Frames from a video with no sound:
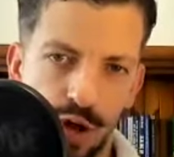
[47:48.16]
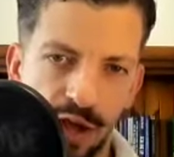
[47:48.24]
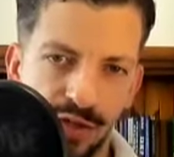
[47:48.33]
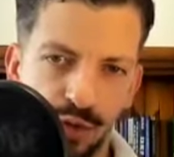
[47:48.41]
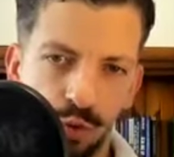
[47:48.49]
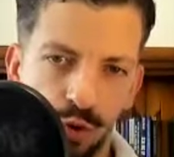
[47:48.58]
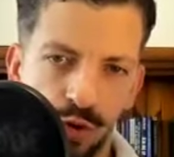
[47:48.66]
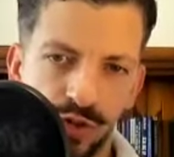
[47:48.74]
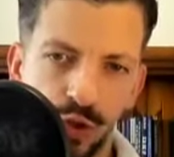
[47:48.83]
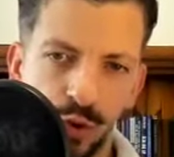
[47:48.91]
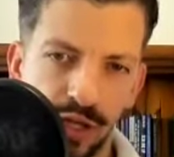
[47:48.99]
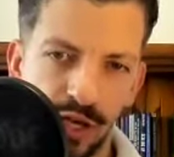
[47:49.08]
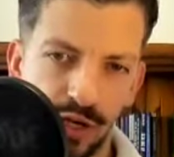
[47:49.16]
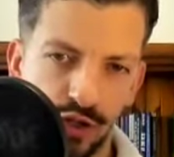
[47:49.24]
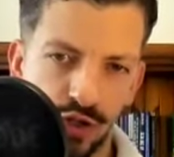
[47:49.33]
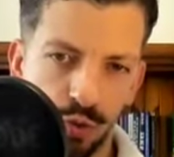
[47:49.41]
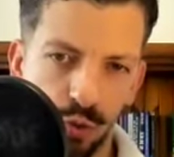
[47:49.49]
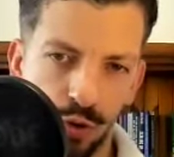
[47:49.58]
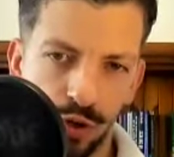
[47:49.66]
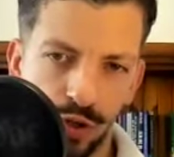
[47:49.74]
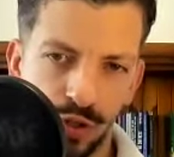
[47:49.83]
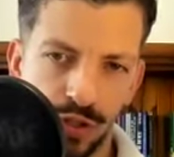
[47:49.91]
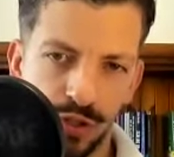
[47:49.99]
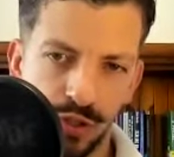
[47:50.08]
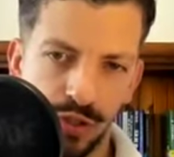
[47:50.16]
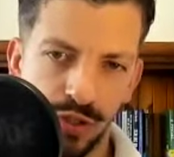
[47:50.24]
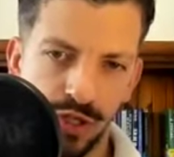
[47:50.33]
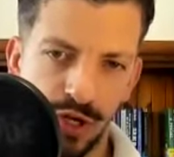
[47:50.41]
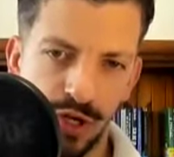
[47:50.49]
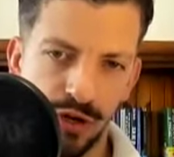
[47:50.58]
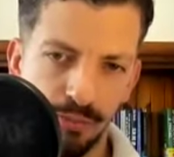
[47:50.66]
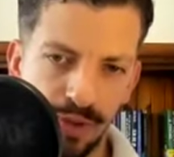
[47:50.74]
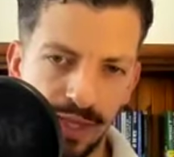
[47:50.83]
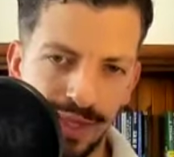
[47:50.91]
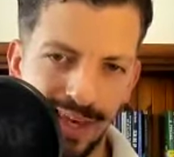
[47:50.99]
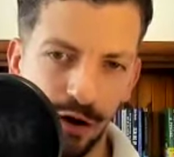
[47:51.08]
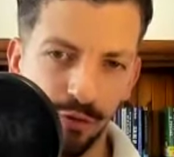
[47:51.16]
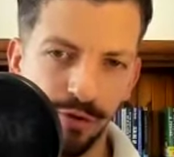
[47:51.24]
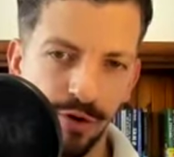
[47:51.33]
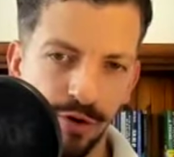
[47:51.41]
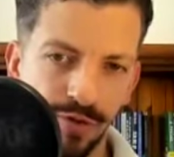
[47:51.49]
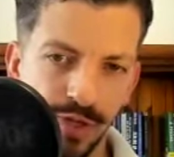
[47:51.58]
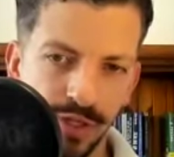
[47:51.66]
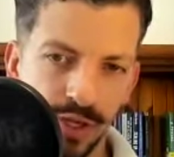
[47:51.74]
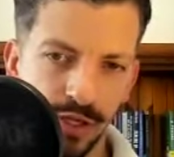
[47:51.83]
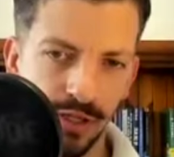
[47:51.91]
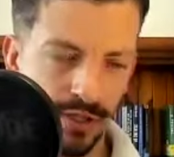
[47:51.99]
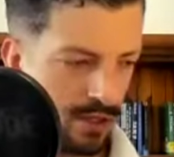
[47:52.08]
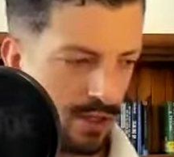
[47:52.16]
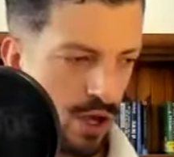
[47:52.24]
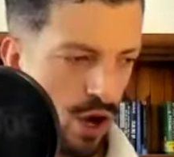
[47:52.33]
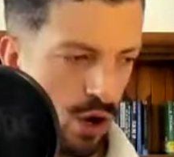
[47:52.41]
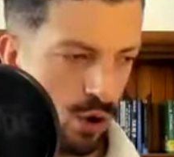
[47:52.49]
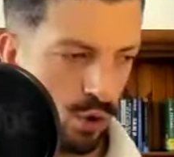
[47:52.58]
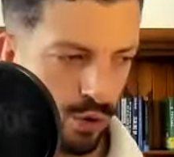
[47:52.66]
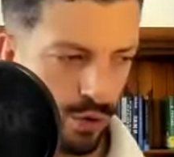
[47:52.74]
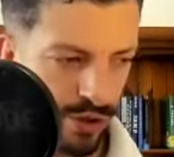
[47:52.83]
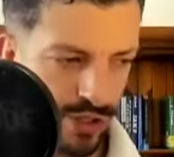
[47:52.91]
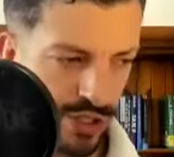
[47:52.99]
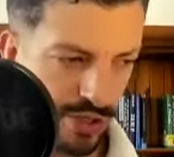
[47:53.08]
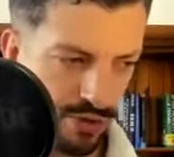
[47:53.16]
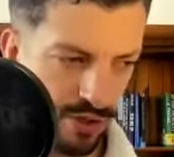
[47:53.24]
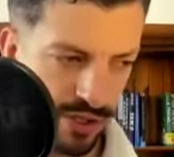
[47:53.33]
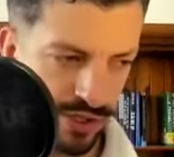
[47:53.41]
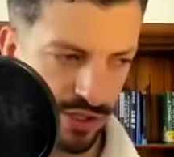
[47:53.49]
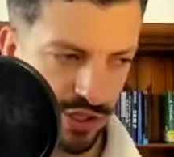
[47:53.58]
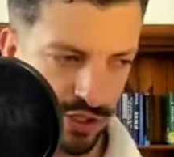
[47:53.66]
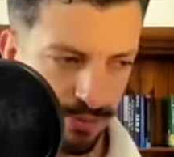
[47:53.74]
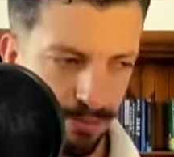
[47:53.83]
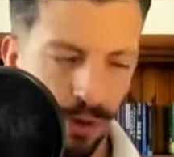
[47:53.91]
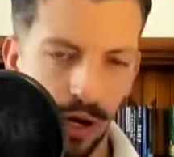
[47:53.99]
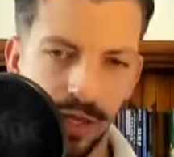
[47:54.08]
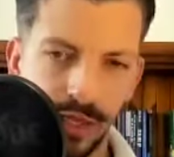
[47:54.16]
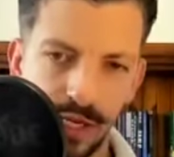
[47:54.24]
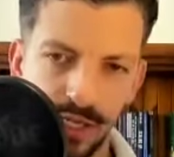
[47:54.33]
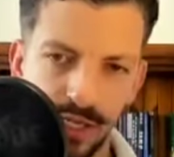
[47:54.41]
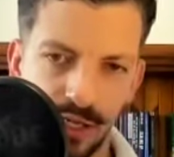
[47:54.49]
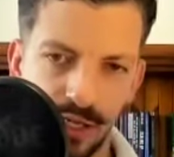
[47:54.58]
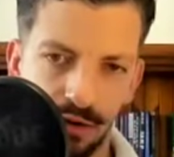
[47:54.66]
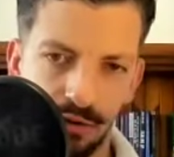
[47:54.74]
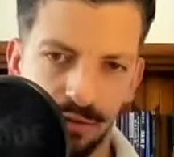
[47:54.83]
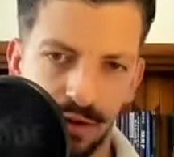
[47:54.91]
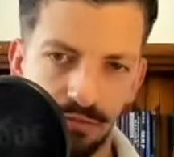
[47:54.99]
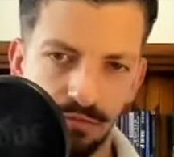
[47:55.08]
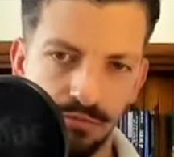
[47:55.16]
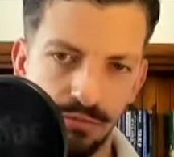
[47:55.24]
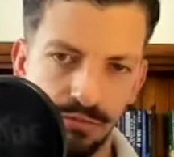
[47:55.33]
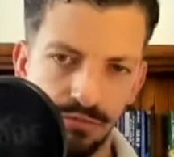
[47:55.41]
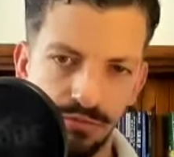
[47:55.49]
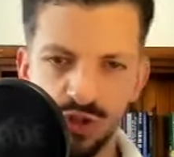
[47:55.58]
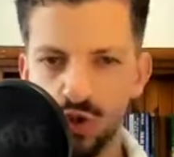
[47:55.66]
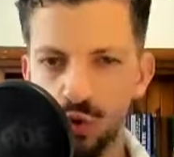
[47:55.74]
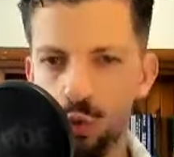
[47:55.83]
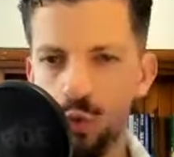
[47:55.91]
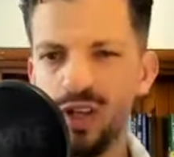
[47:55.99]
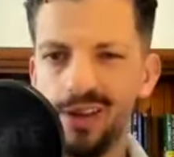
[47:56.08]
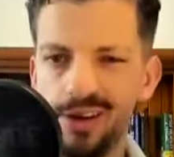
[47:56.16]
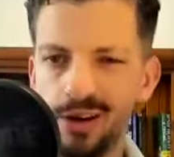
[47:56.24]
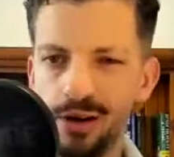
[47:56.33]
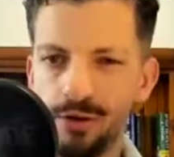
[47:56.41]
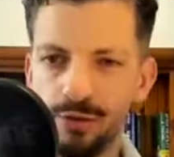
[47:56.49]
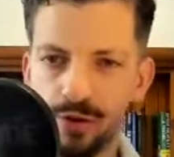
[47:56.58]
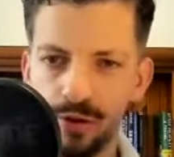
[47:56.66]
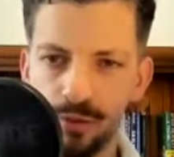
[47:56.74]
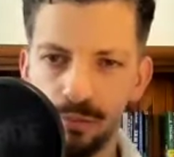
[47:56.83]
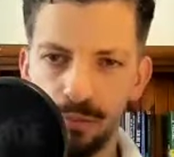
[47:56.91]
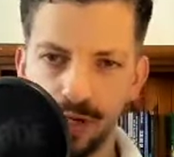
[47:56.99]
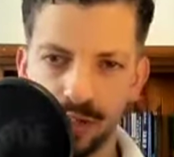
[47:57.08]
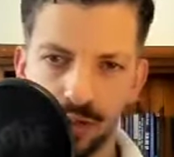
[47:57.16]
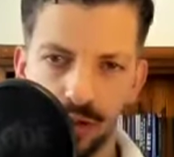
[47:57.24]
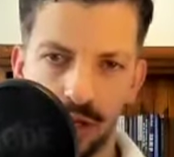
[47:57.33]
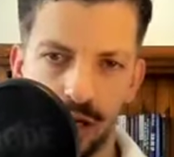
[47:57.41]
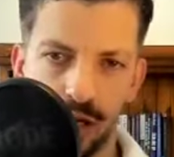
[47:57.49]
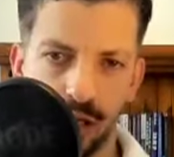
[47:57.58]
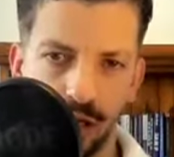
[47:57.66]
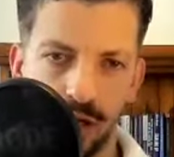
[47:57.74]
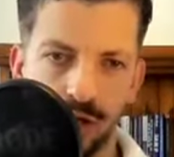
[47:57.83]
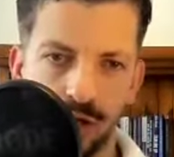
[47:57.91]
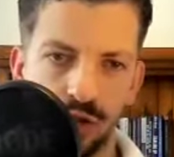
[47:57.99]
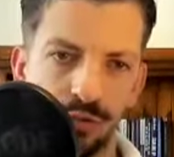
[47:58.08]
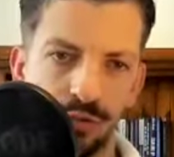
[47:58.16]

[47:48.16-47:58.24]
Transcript: is it worth doing the extra work to kind of pick the alpha of this sector? Or could a generalist just buy the ETF and do well enough based on that allocation?